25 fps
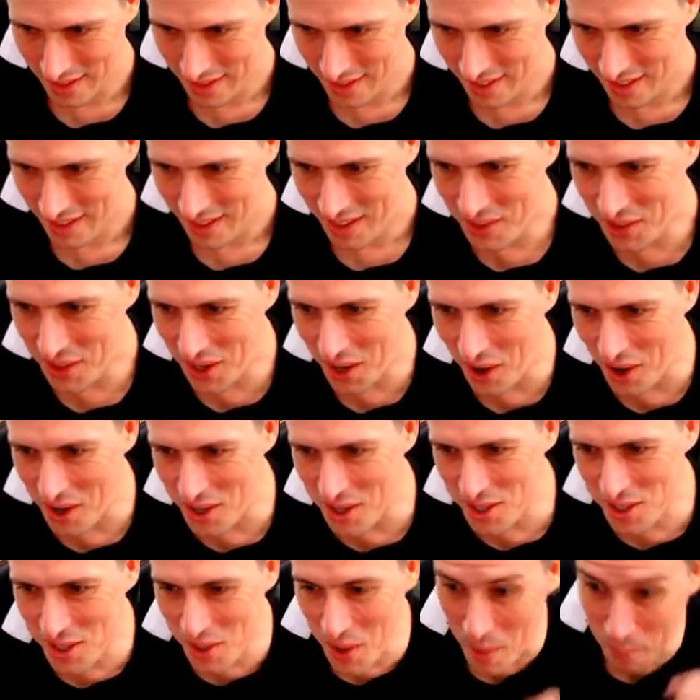You think I
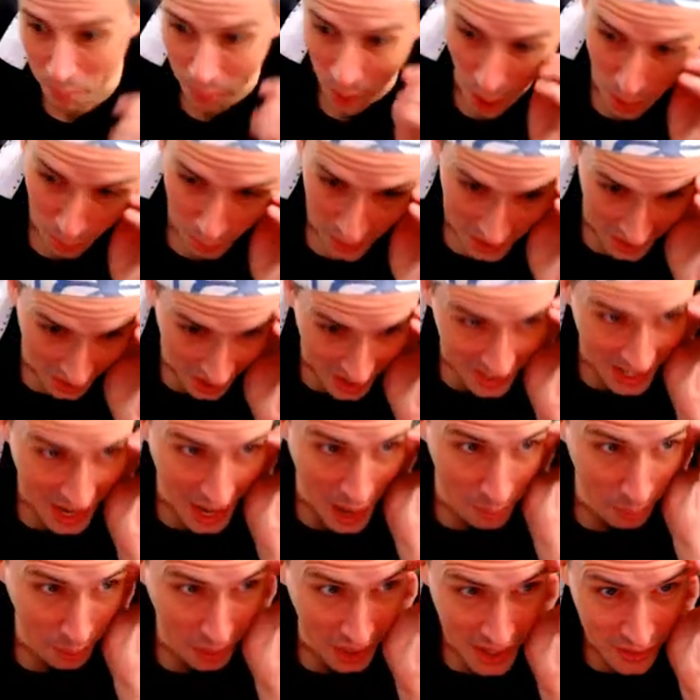just, yeah, probably, I
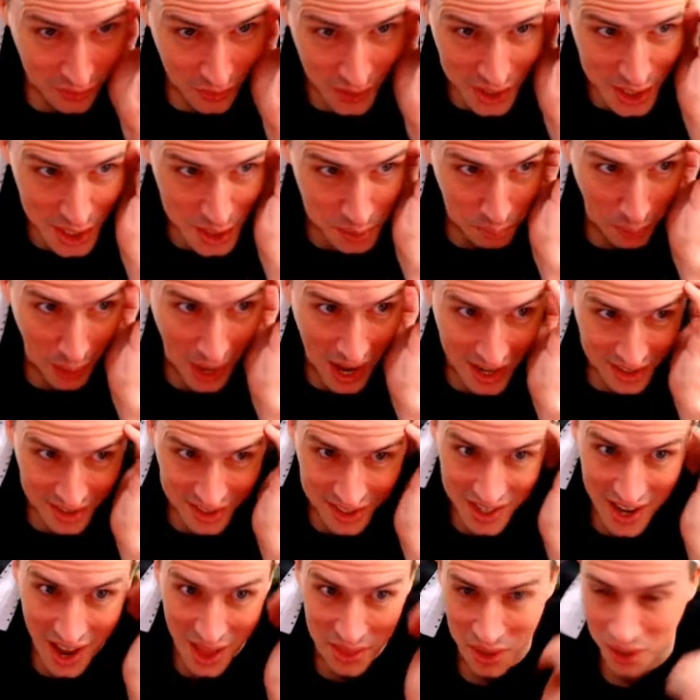can't believe we just passed
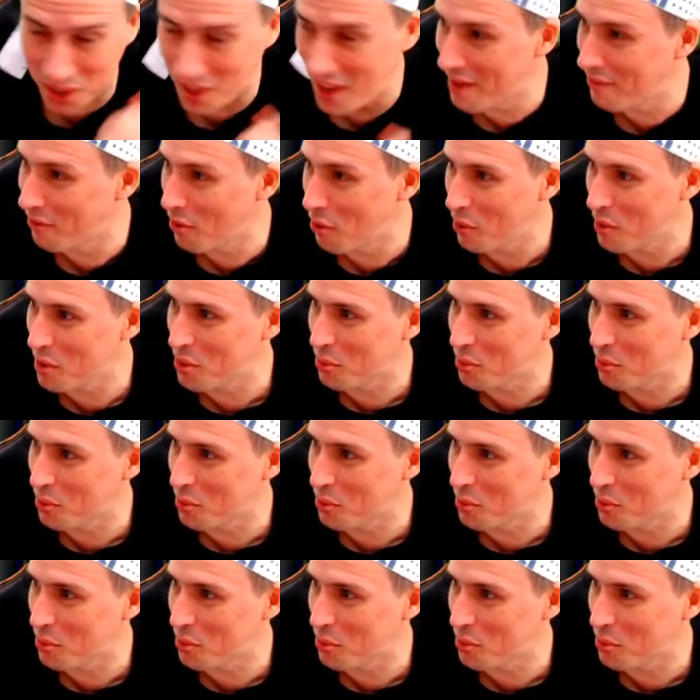another level with